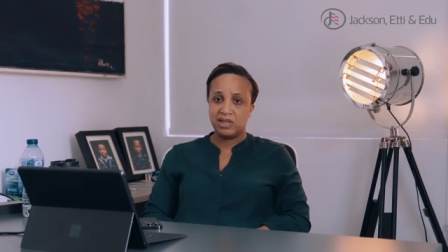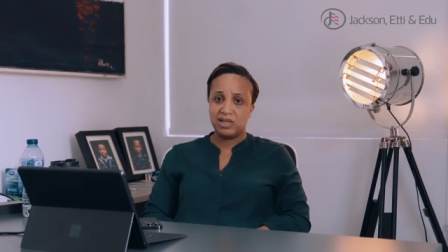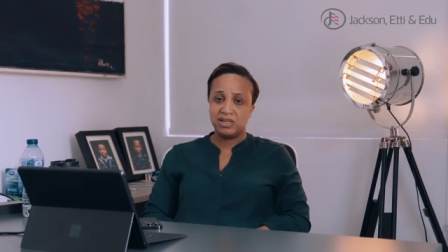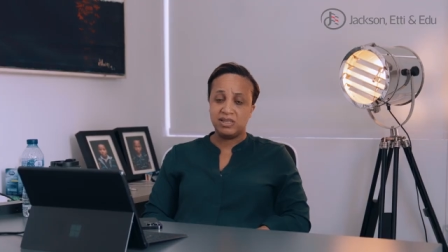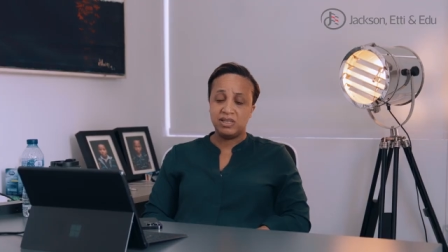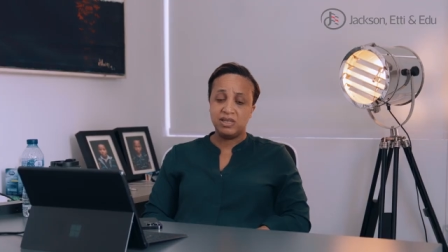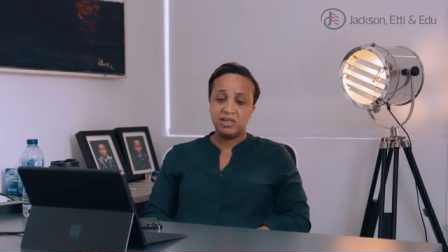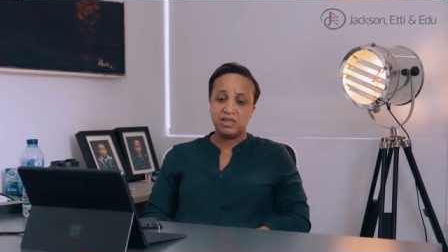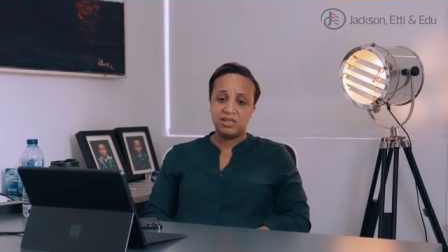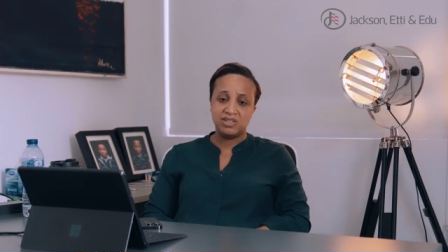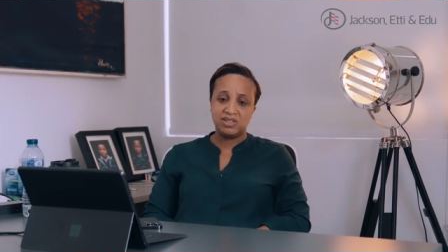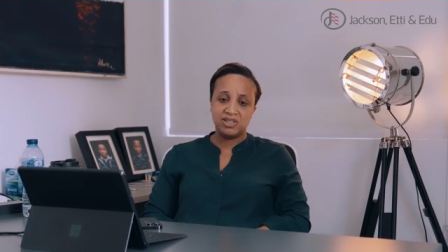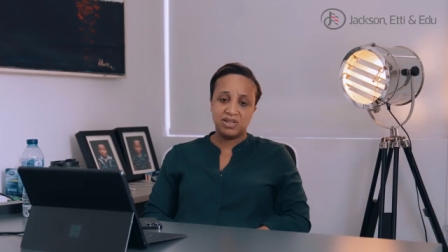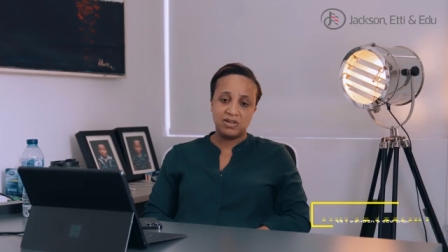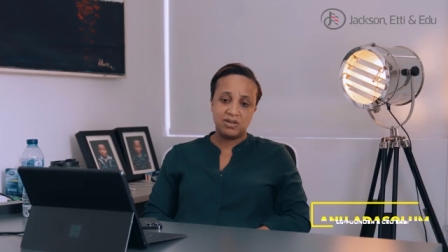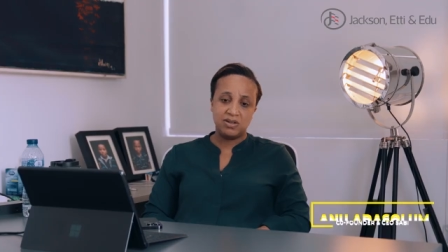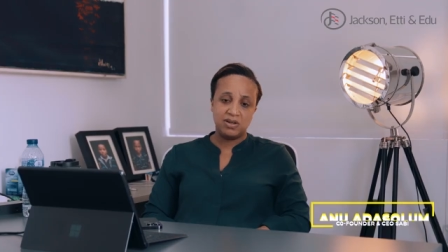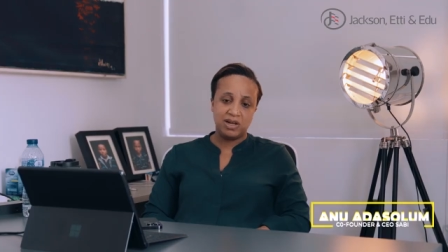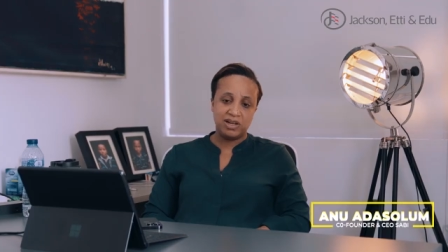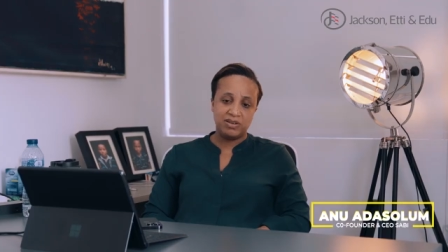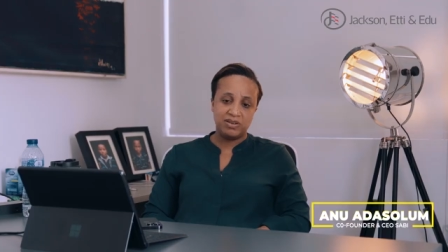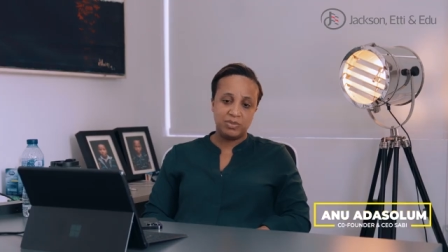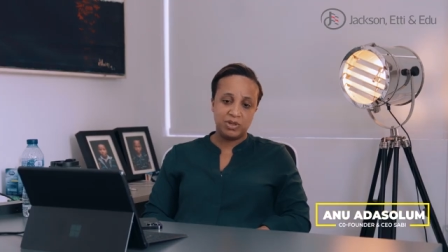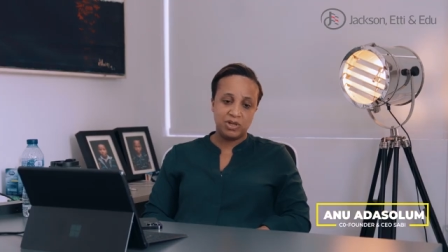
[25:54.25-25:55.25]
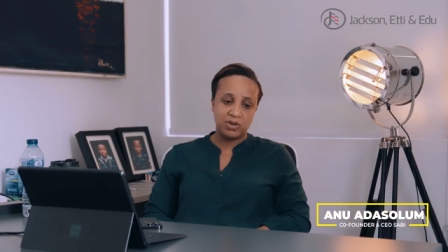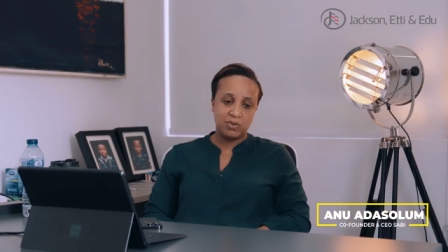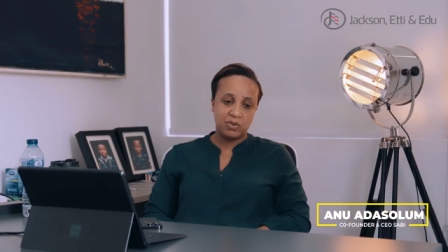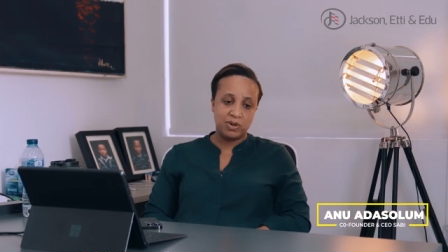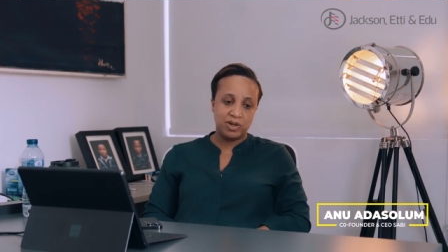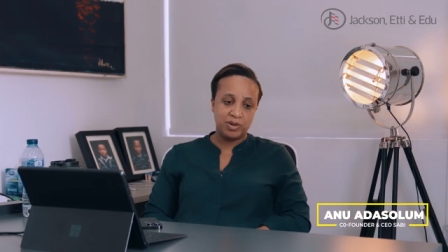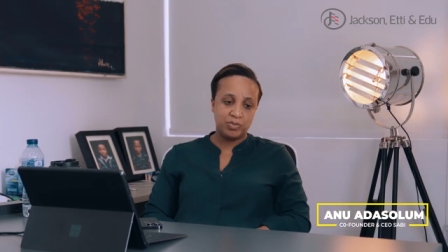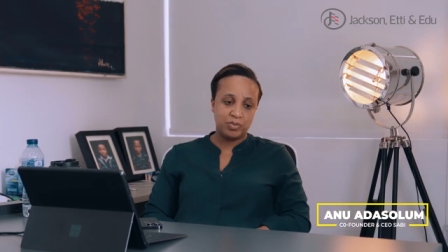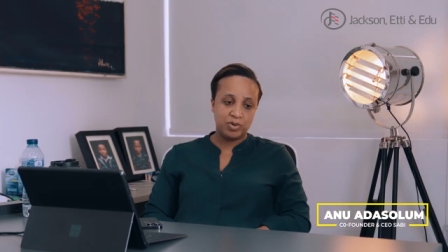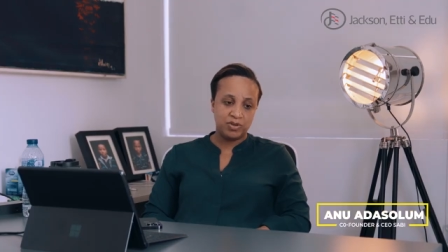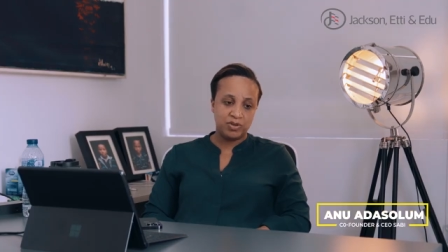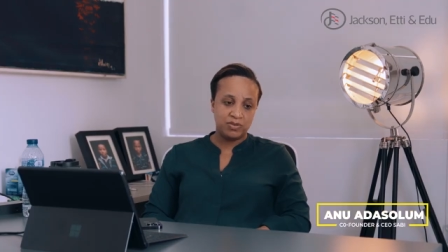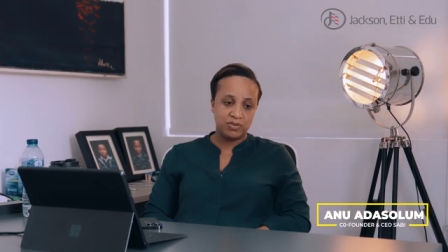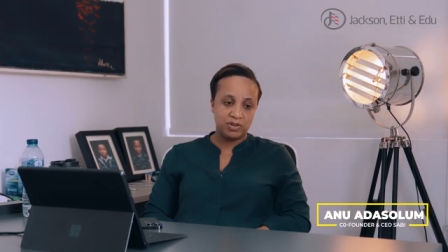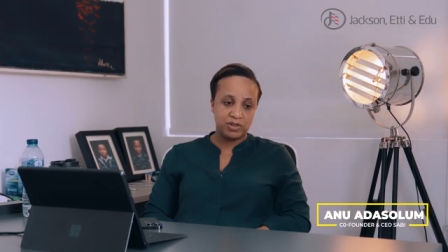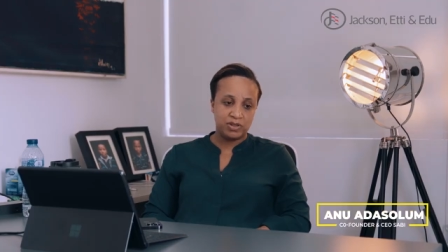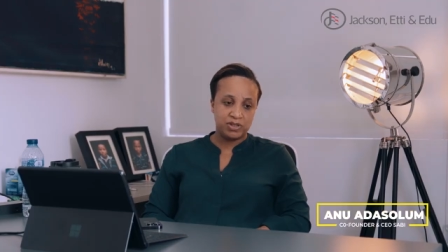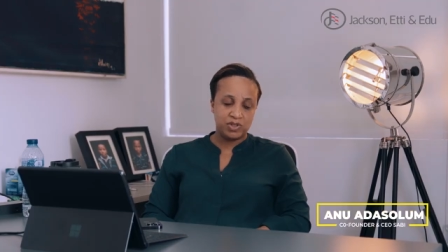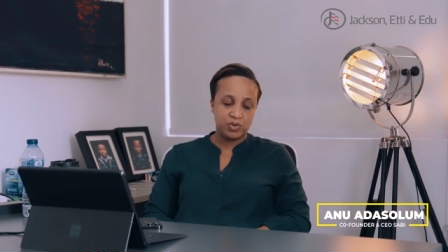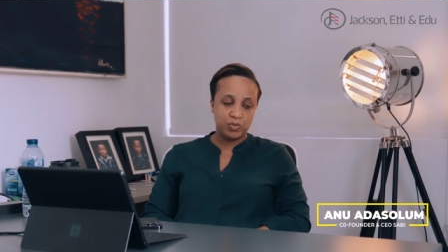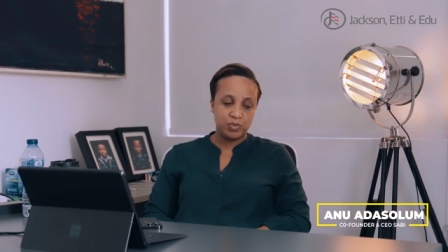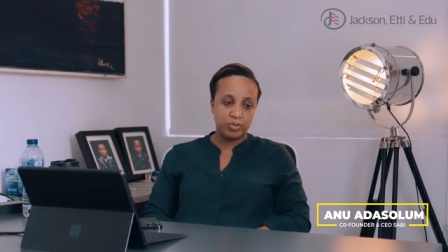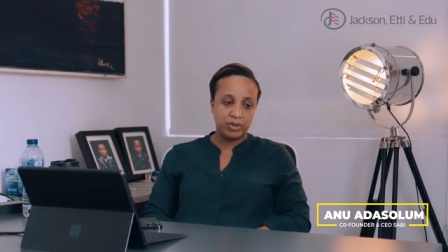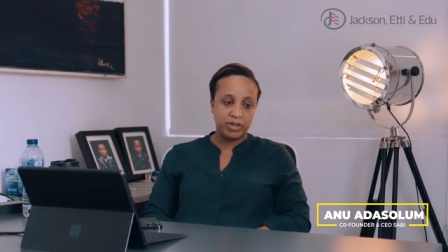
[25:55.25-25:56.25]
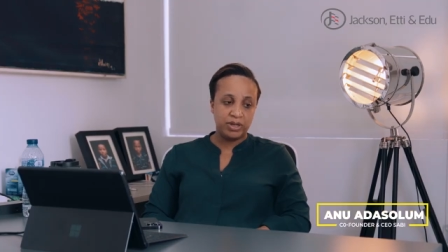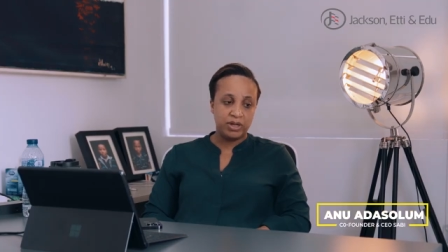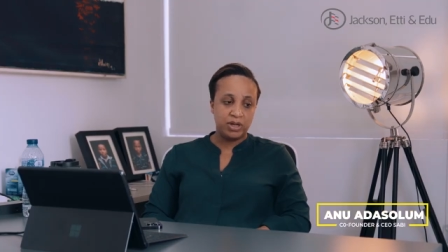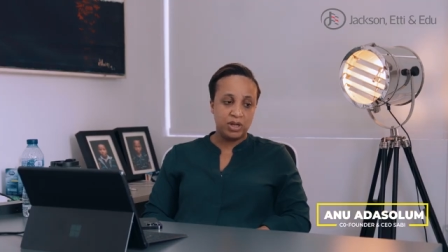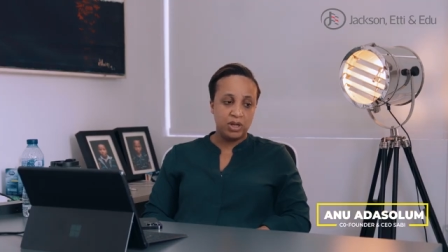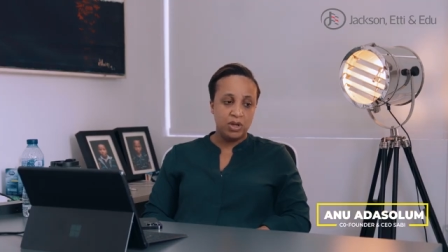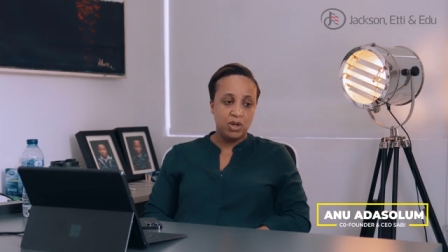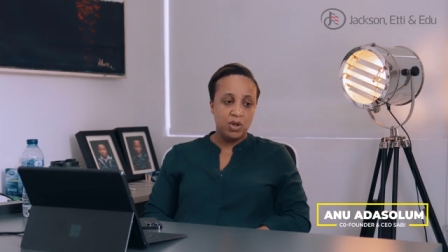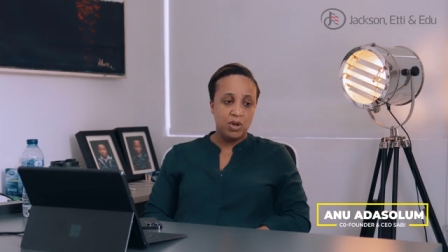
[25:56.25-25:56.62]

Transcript: I think in general, I've been quite privileged, but